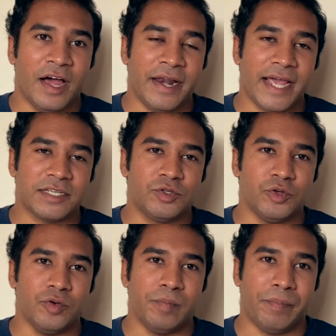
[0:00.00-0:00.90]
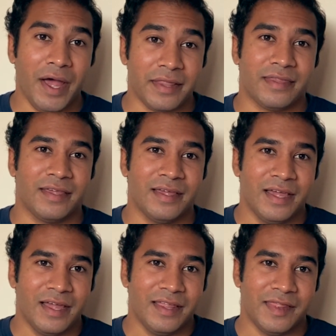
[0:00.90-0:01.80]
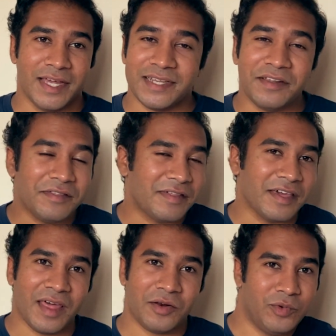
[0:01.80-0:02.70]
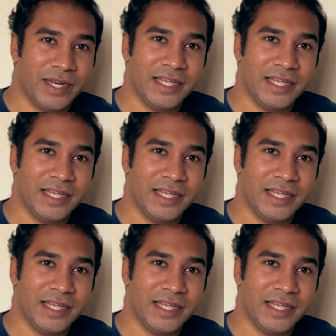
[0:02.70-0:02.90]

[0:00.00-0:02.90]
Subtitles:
next to you, but there's another thing that we